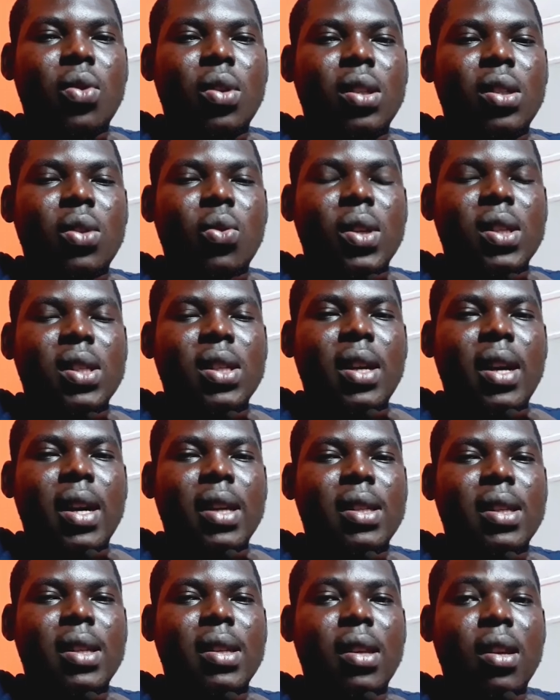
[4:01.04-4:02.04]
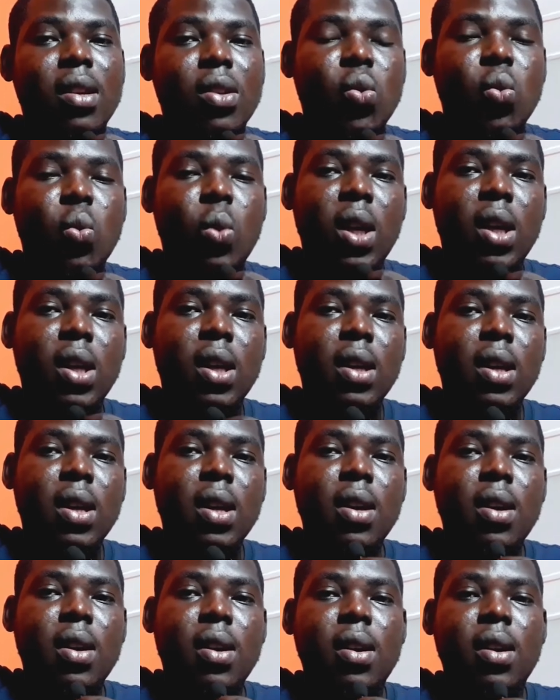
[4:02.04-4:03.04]
she wasn't getting network
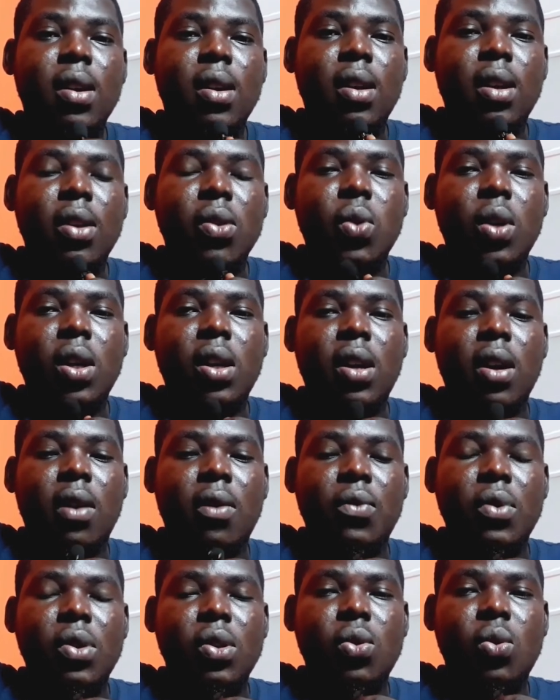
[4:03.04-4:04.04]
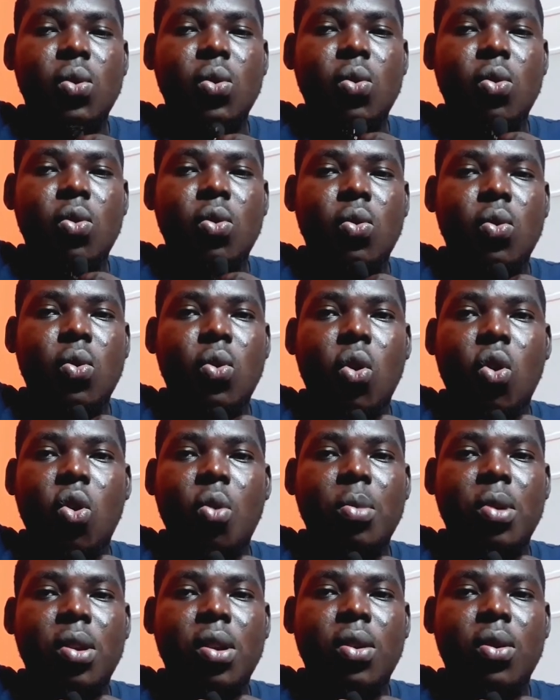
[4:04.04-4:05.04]
coverage to call
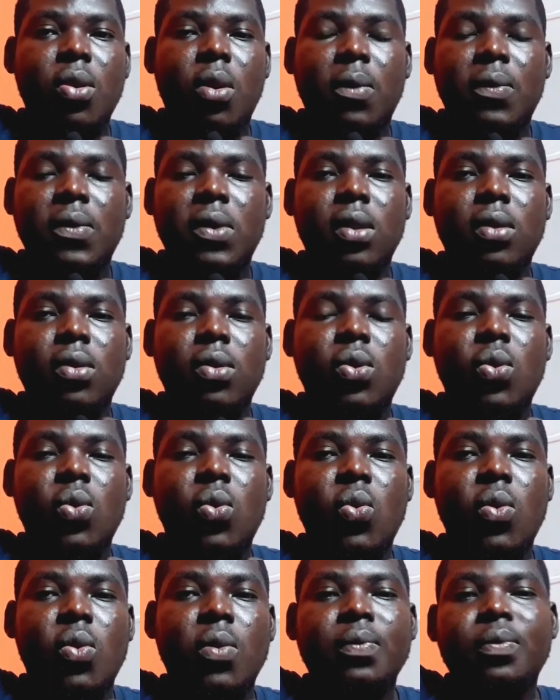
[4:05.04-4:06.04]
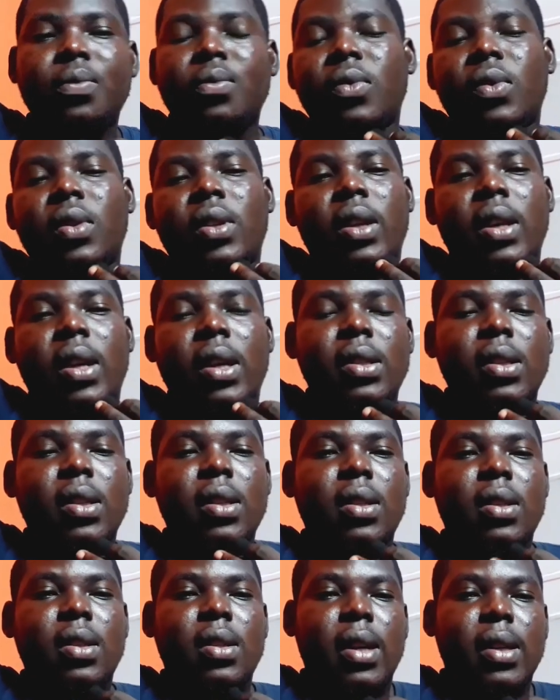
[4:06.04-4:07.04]
me often. So I
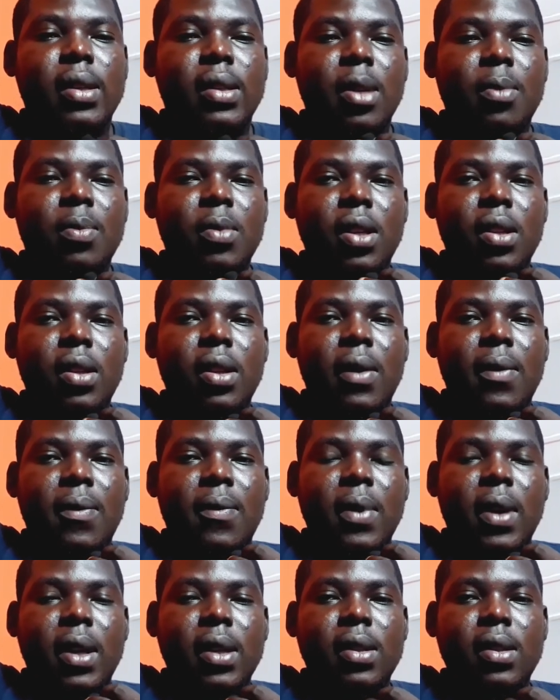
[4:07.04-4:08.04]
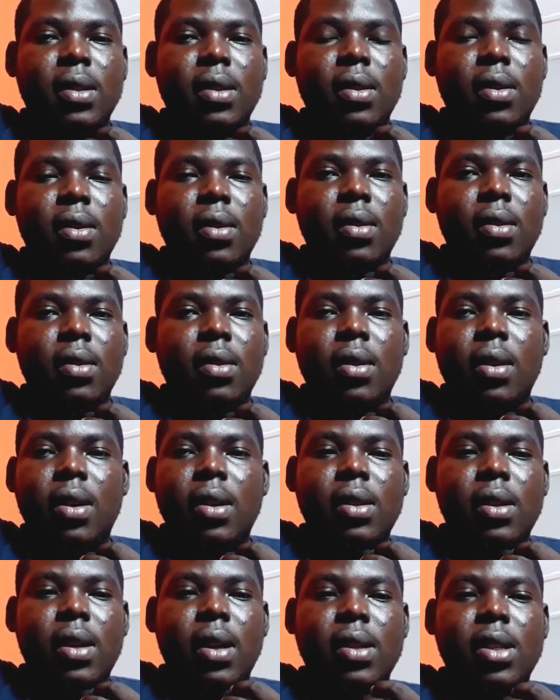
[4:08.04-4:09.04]
just accepted that fact.
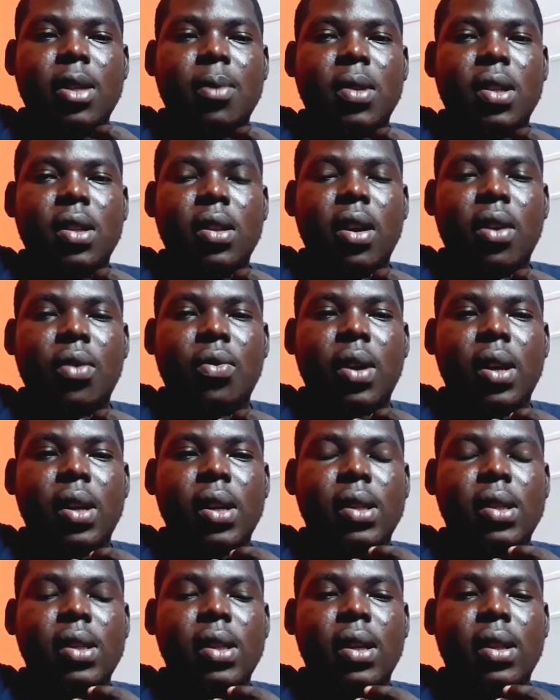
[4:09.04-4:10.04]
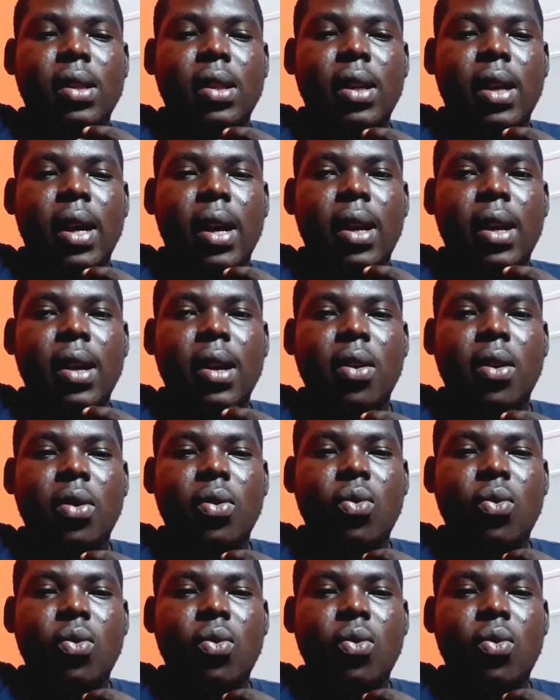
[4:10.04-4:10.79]
I accepted that reality, and then I let her